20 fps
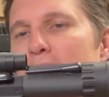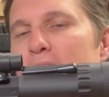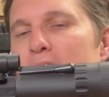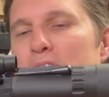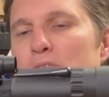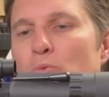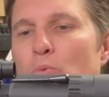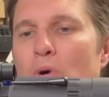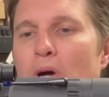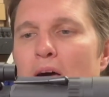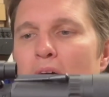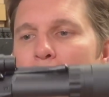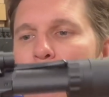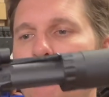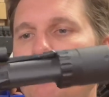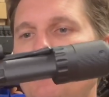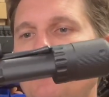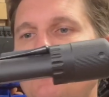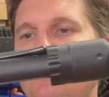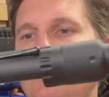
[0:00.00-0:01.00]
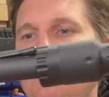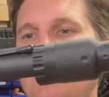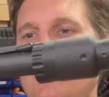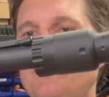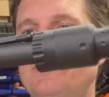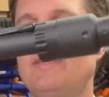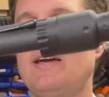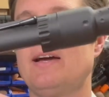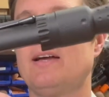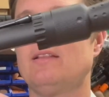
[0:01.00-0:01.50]
as well, but they're
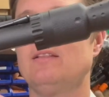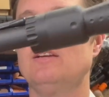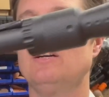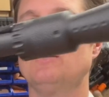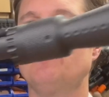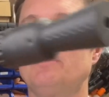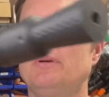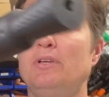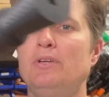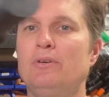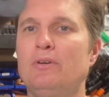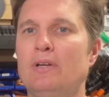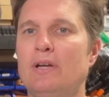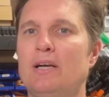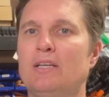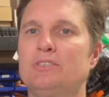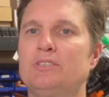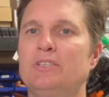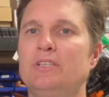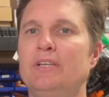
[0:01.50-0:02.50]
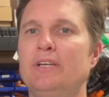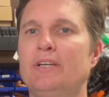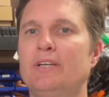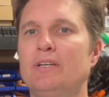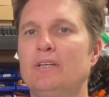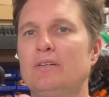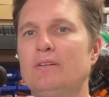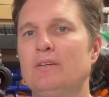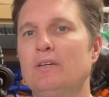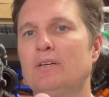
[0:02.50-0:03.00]
not that clear, but you can actually get
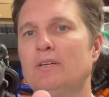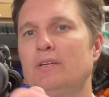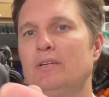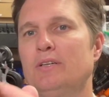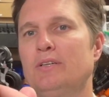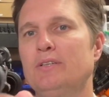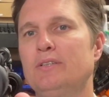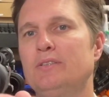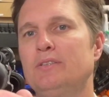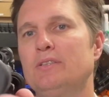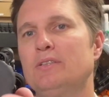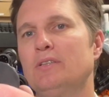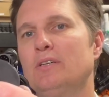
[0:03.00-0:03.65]
a good